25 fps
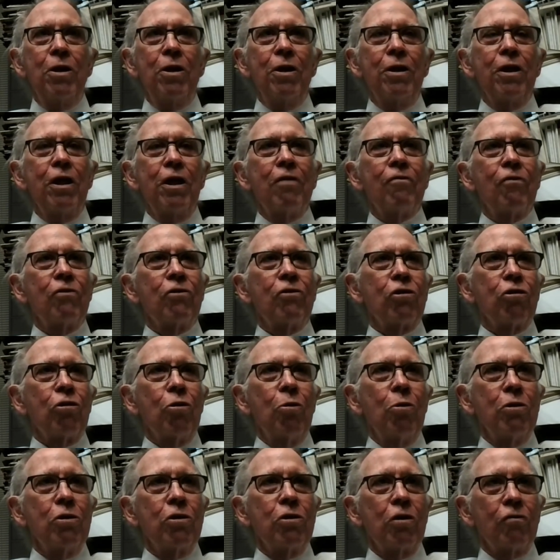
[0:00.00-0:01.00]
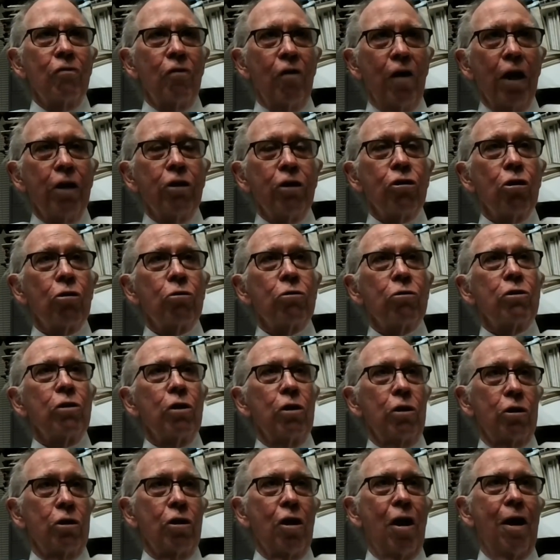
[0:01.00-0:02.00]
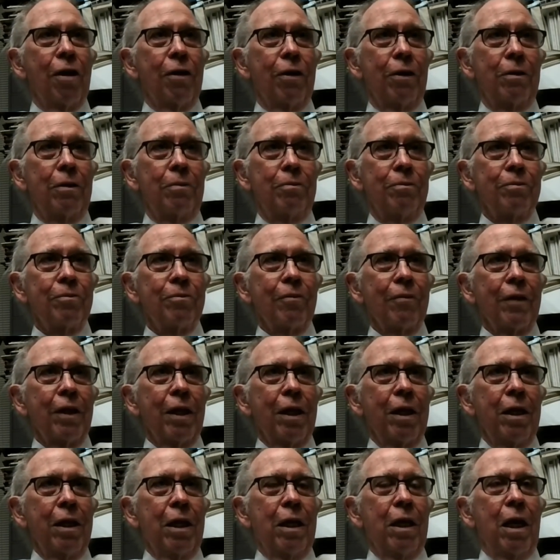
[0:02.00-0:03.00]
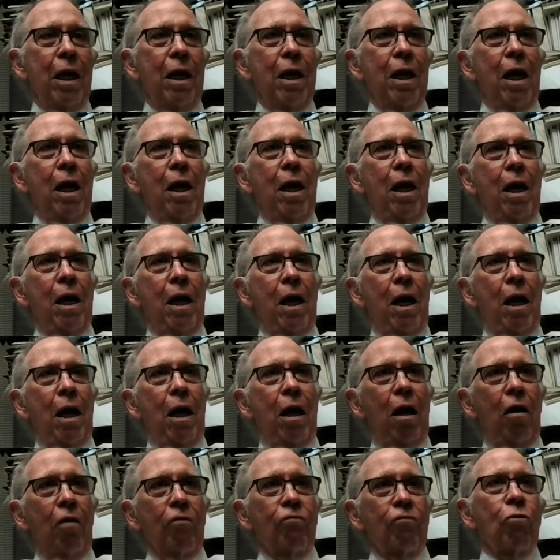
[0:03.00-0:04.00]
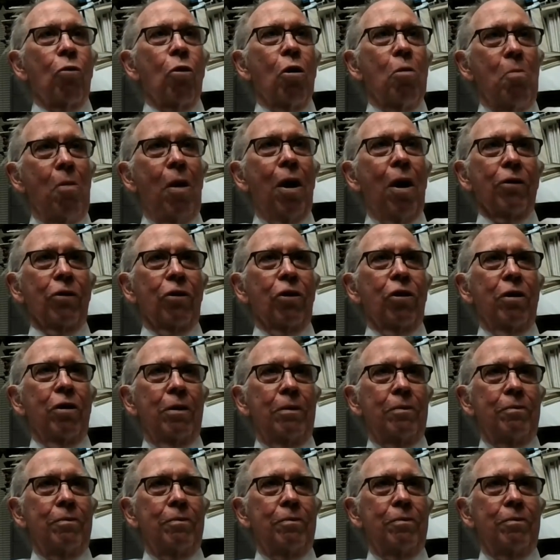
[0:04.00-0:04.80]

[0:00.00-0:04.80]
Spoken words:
to give a series of lectures in China for a month.